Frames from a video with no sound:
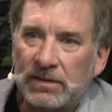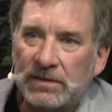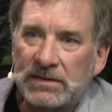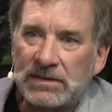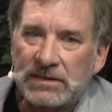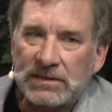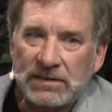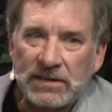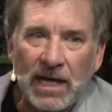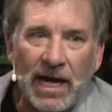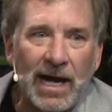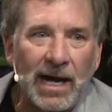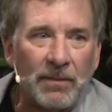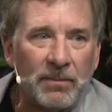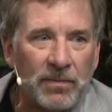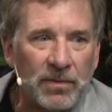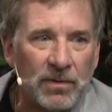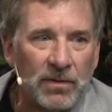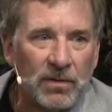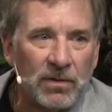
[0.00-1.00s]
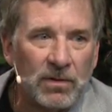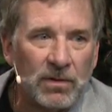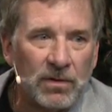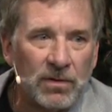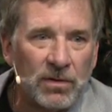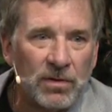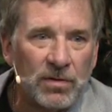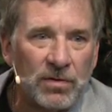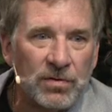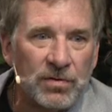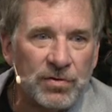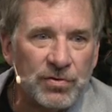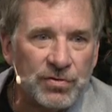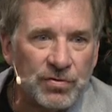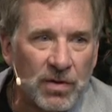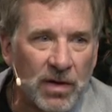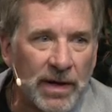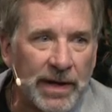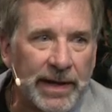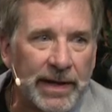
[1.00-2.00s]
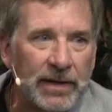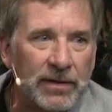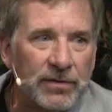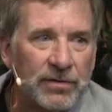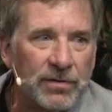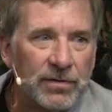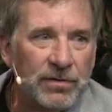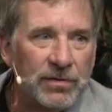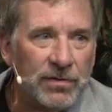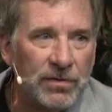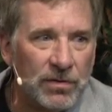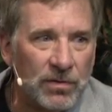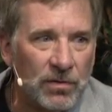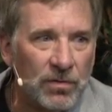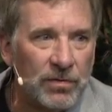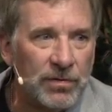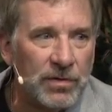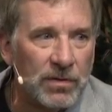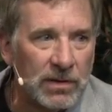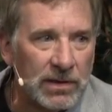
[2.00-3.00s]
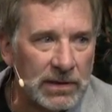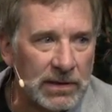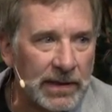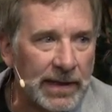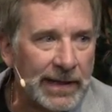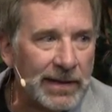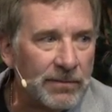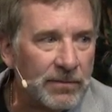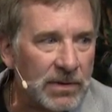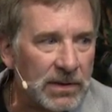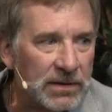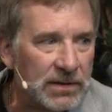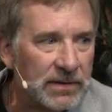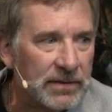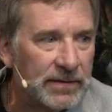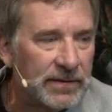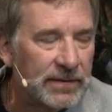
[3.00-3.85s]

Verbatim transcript: Stop trying to do your enlightenment.